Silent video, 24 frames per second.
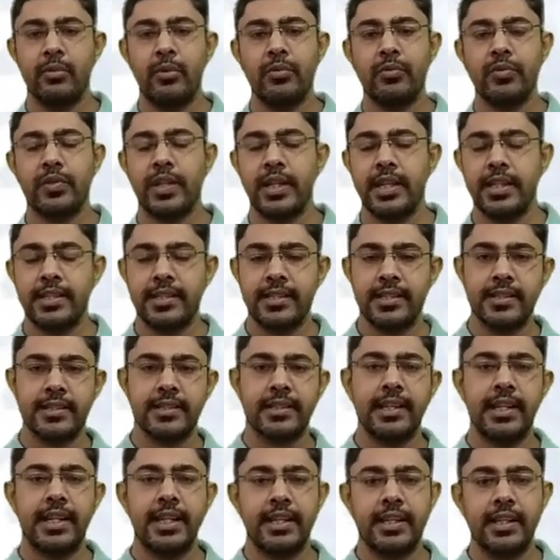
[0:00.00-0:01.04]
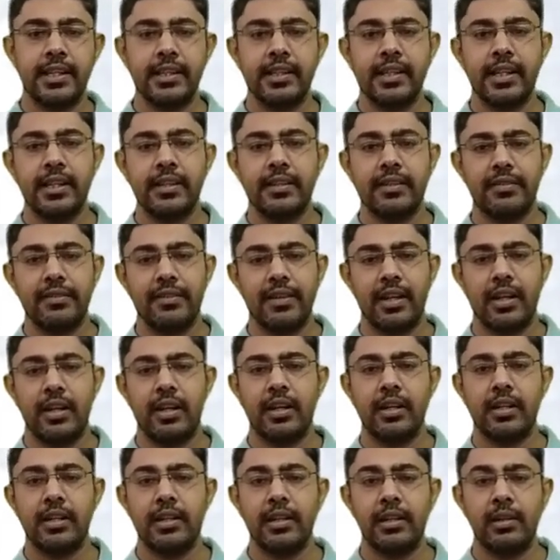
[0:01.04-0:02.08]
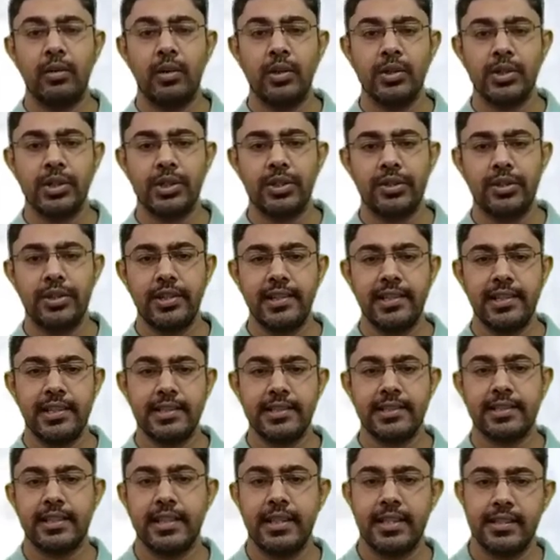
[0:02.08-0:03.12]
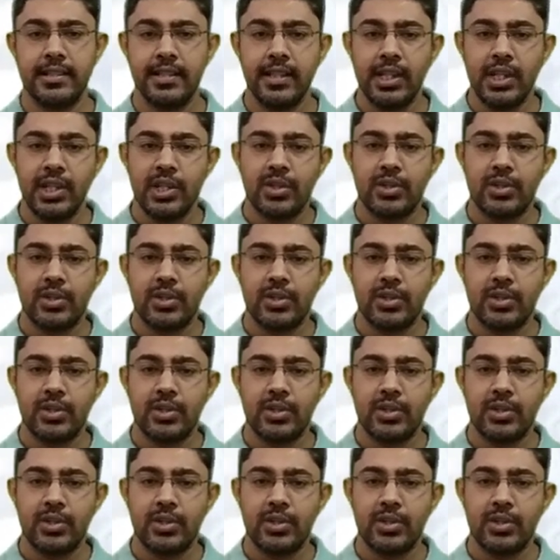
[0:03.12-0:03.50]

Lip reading: hoop stress is greater than longitudinal stress.